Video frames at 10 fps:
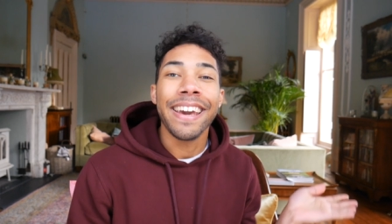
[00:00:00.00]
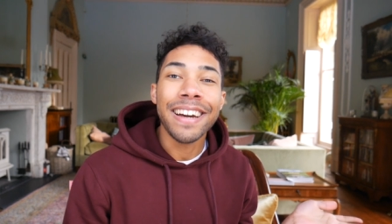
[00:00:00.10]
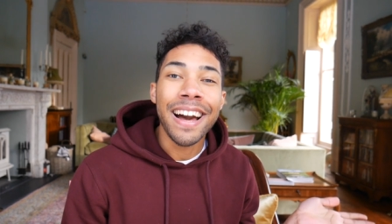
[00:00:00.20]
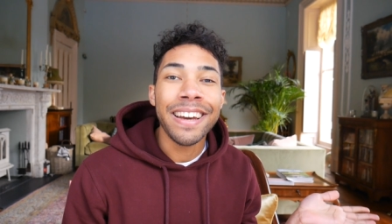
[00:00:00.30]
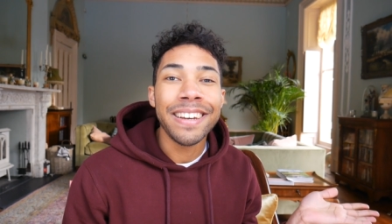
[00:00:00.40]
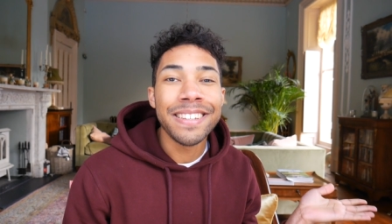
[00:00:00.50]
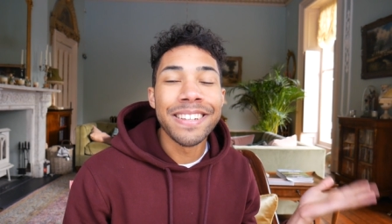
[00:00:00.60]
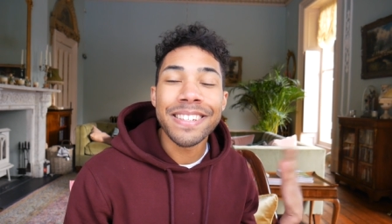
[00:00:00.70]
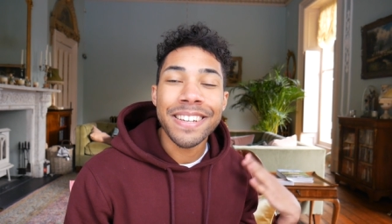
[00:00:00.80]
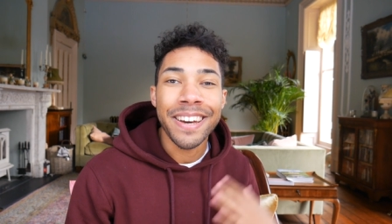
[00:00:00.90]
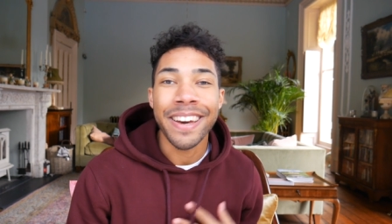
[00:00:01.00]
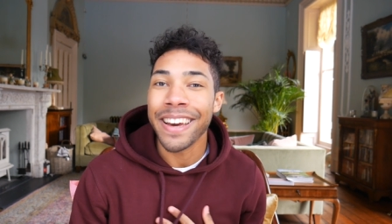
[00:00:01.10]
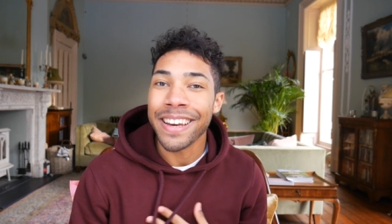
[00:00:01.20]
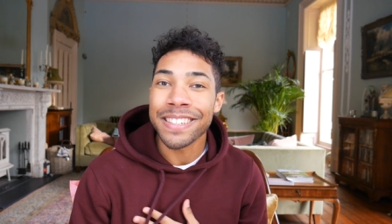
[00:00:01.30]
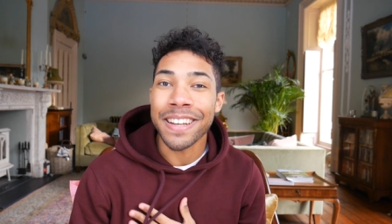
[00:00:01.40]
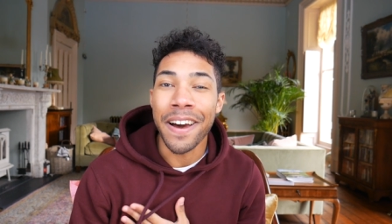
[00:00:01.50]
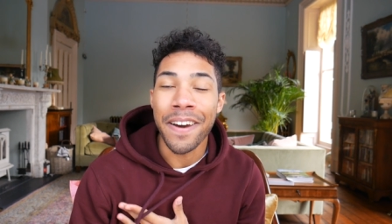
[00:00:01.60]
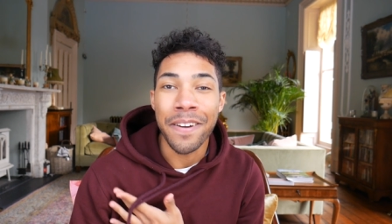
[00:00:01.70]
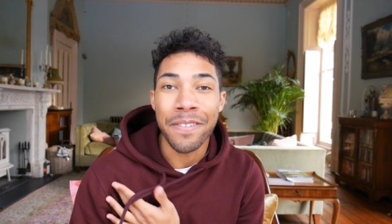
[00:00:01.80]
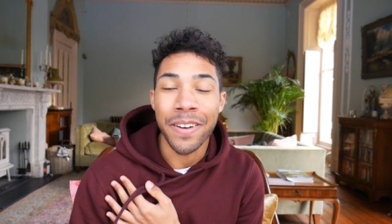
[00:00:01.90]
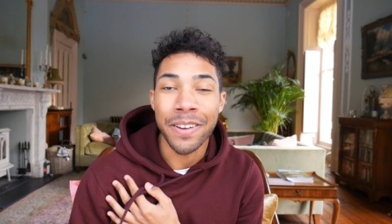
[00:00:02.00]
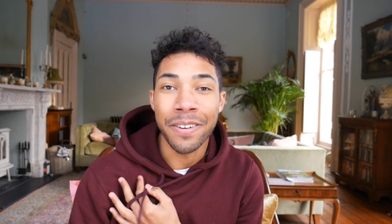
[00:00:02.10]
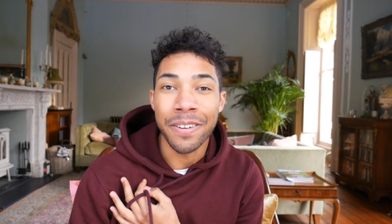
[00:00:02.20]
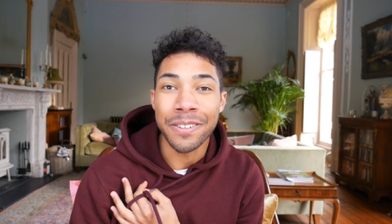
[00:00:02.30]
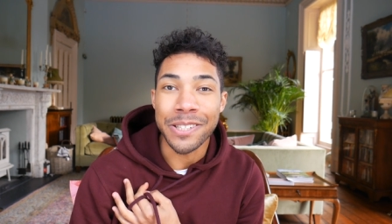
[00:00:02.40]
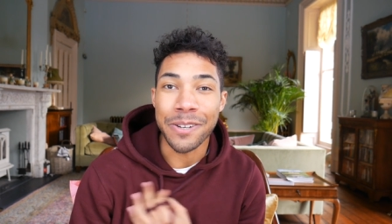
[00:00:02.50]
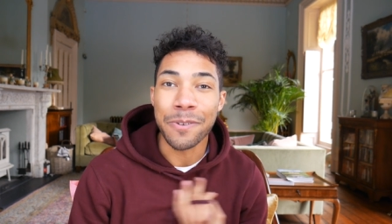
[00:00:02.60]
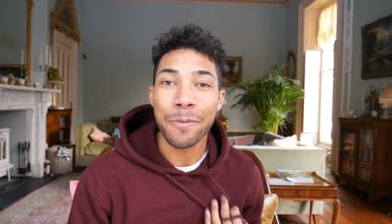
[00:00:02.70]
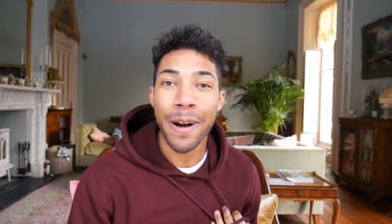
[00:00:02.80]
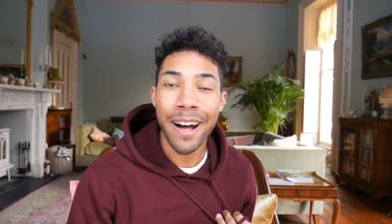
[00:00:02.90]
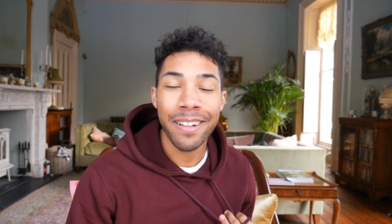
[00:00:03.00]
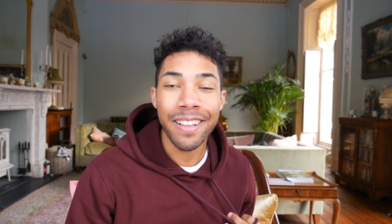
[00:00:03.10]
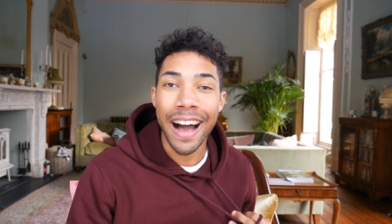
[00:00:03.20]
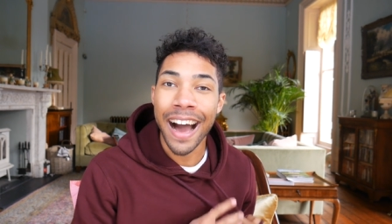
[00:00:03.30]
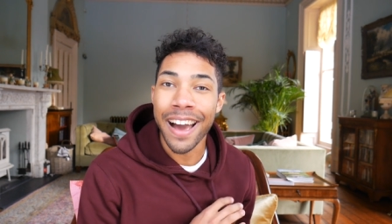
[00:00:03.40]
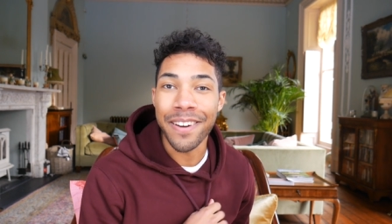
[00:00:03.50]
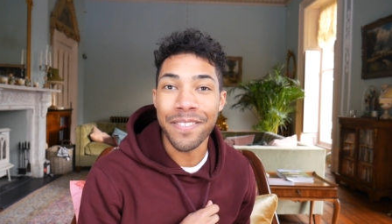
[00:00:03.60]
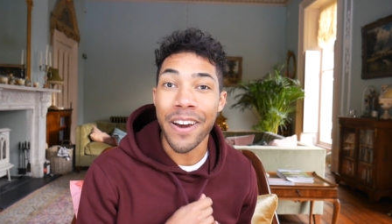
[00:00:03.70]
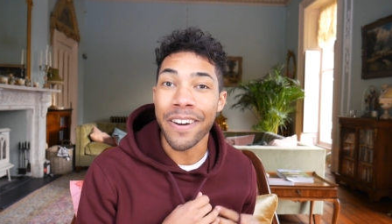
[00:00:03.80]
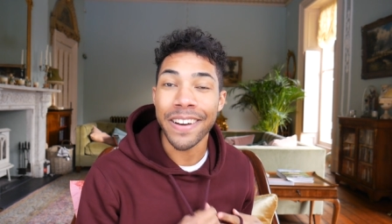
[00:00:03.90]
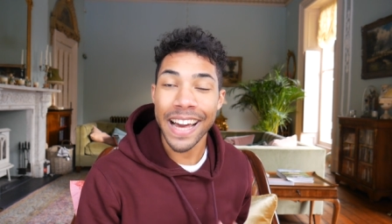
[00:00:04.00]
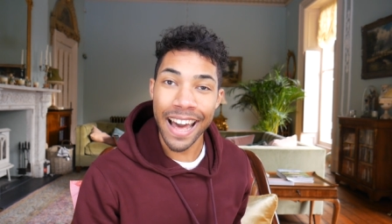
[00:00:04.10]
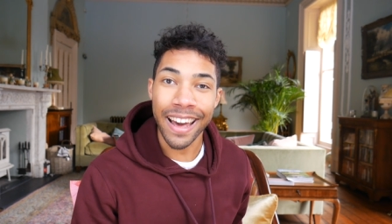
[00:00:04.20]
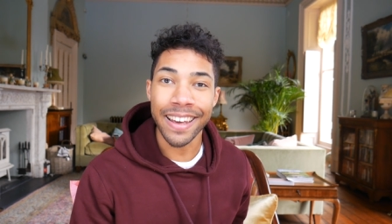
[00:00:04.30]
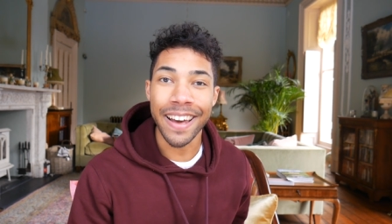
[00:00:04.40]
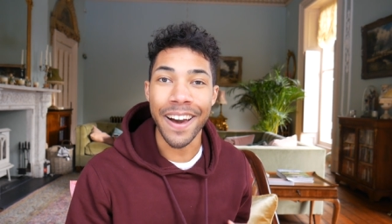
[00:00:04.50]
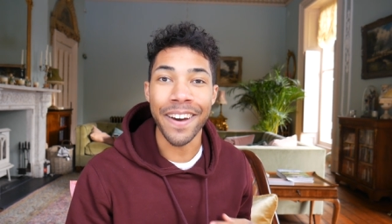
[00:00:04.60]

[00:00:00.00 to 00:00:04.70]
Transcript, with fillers: Hey guys, it's Curtis. I hope that you're all doing well. I'm okay.